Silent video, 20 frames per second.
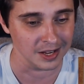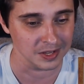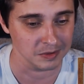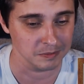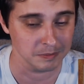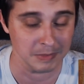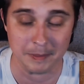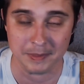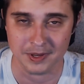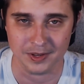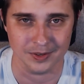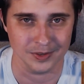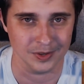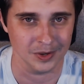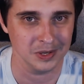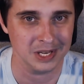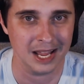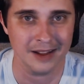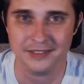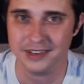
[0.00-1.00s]
Maybe you
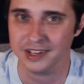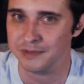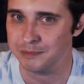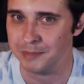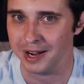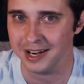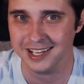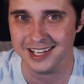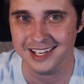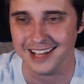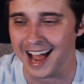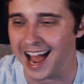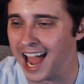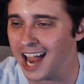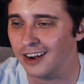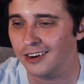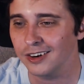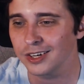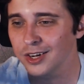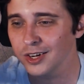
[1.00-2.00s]
don't have enough money to
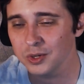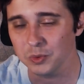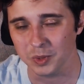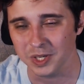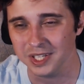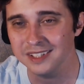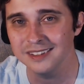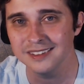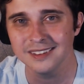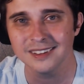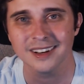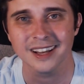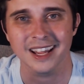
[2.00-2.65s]
hire a good one,